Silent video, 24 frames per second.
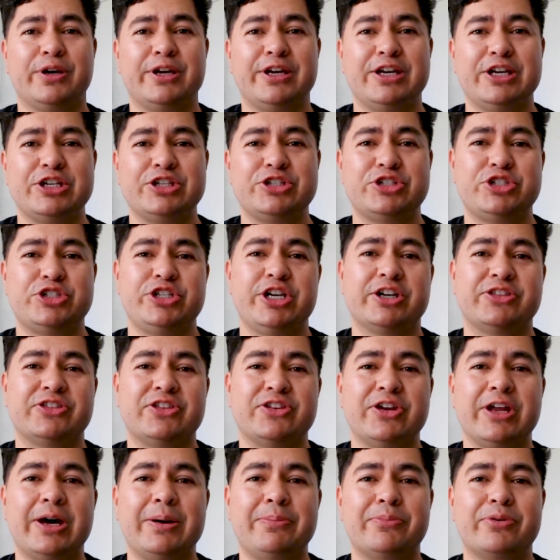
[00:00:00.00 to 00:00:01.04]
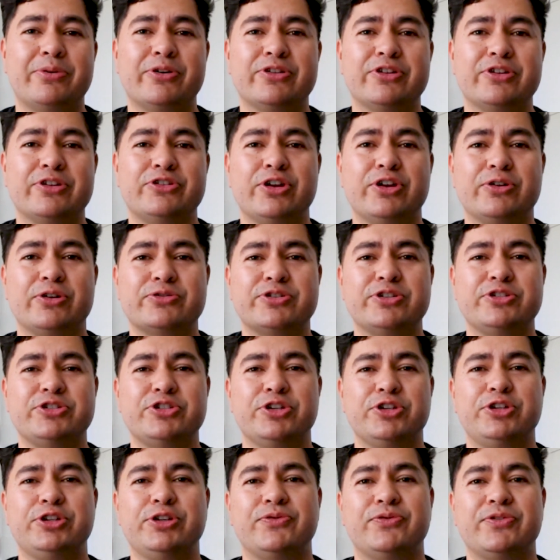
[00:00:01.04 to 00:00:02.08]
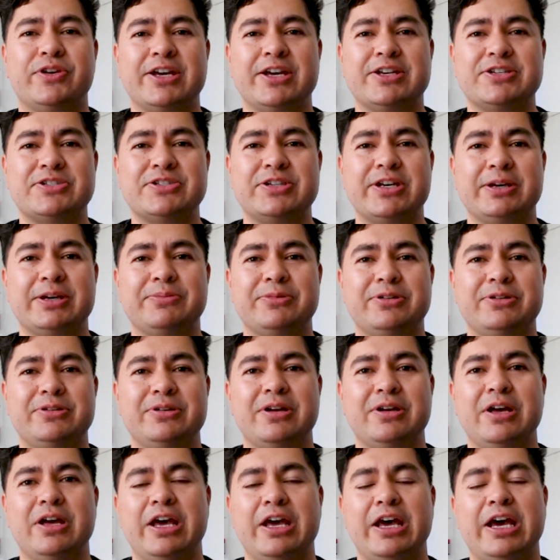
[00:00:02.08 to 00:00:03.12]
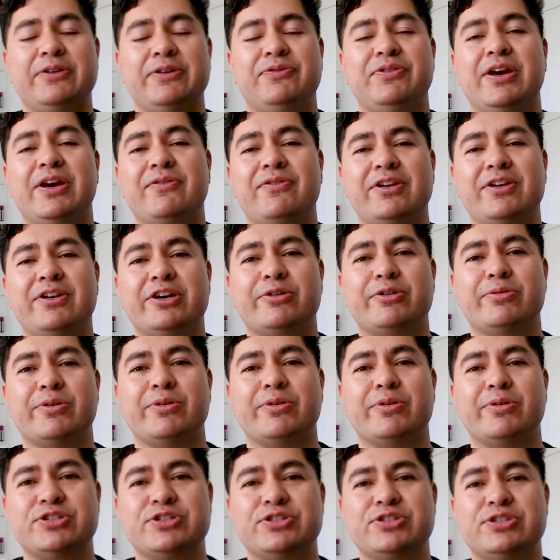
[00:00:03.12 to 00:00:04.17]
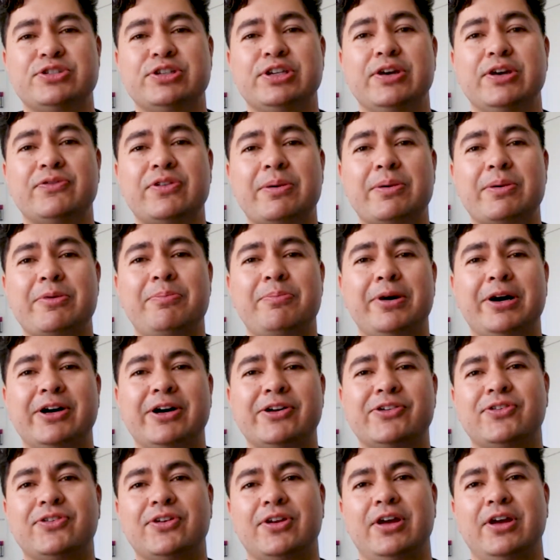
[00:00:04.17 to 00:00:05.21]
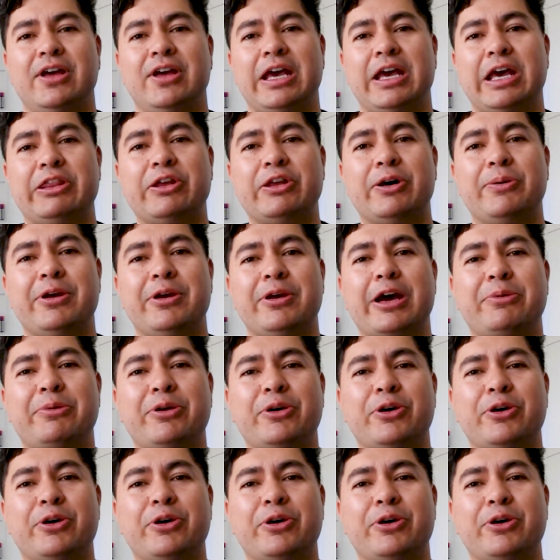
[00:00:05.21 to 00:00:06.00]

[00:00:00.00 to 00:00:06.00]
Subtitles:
is check the number on the Telstra duty of care statement. And if you have any questions, give them a buzz and they'll be able to